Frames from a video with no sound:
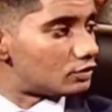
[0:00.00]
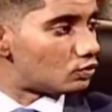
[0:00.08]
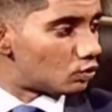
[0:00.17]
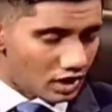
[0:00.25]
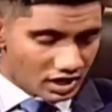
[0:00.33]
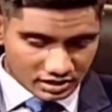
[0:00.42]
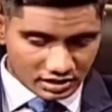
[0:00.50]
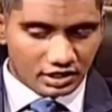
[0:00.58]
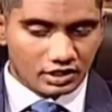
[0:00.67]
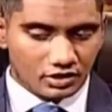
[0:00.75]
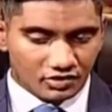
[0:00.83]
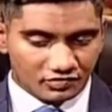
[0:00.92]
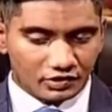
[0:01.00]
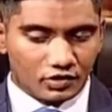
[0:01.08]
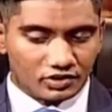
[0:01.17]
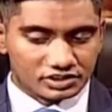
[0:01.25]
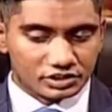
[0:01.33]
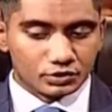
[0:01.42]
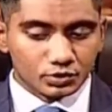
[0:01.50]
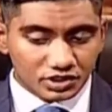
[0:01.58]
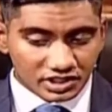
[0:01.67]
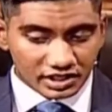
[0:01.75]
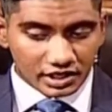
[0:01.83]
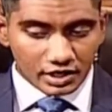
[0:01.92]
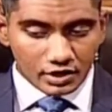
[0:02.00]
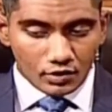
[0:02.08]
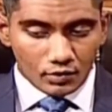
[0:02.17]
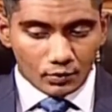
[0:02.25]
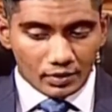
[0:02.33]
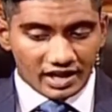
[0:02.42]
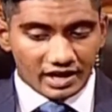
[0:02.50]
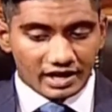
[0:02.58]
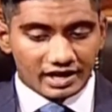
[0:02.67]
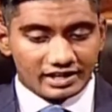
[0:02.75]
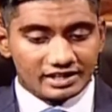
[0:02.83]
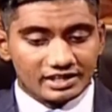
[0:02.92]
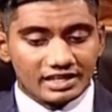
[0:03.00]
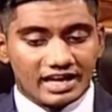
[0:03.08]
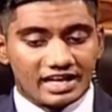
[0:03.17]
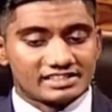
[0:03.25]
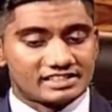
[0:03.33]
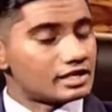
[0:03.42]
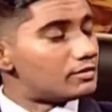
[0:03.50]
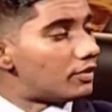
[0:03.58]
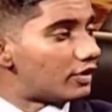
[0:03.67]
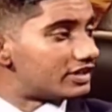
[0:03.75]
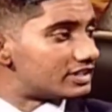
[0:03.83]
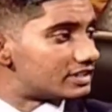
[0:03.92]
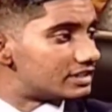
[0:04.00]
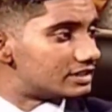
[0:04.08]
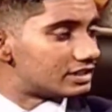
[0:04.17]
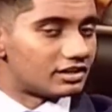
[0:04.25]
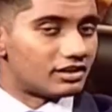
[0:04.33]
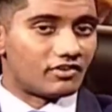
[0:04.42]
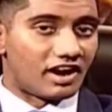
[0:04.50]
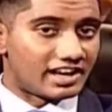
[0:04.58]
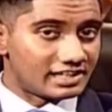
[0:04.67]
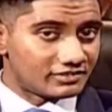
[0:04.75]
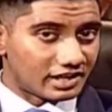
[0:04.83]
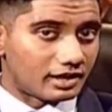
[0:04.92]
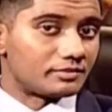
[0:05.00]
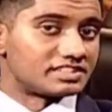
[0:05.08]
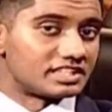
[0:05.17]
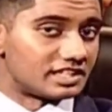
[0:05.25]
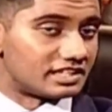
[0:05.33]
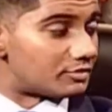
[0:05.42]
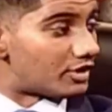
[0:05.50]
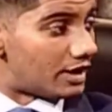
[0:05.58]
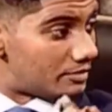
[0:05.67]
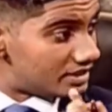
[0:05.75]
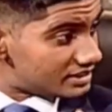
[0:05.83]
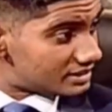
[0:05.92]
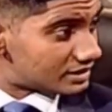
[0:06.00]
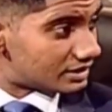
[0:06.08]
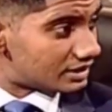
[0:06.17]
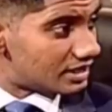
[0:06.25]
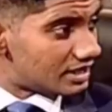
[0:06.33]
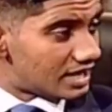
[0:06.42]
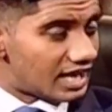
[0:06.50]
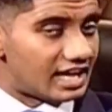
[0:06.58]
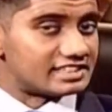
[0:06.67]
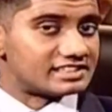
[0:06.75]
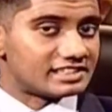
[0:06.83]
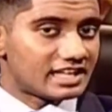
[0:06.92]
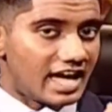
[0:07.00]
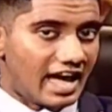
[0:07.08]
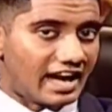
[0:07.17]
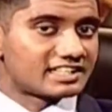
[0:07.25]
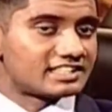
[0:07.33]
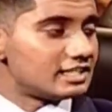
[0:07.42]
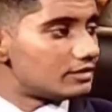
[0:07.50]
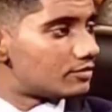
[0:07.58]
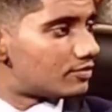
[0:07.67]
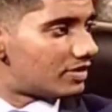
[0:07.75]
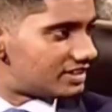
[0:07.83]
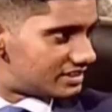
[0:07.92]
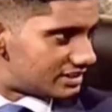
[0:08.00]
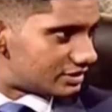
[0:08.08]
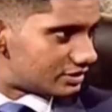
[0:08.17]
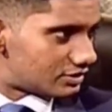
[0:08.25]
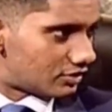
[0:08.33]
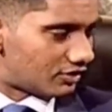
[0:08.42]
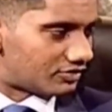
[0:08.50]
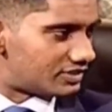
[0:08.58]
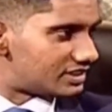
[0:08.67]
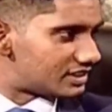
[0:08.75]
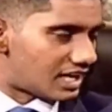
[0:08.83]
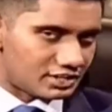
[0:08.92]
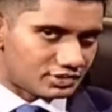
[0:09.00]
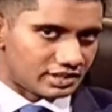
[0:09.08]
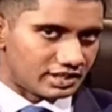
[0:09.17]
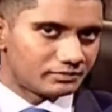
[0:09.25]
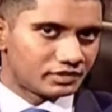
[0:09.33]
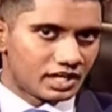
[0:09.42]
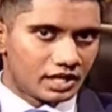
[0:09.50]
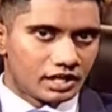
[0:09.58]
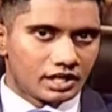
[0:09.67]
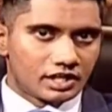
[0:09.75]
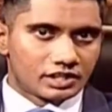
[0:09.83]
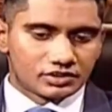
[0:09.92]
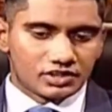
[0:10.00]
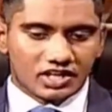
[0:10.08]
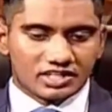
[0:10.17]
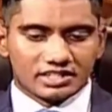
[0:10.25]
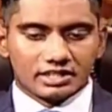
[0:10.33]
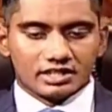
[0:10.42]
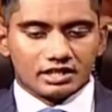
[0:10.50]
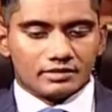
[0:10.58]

point one of the Constitution, where he has appointed Ranil Wickremesinghe, the Prime Minister, as the acting president of this country. So, Doctor,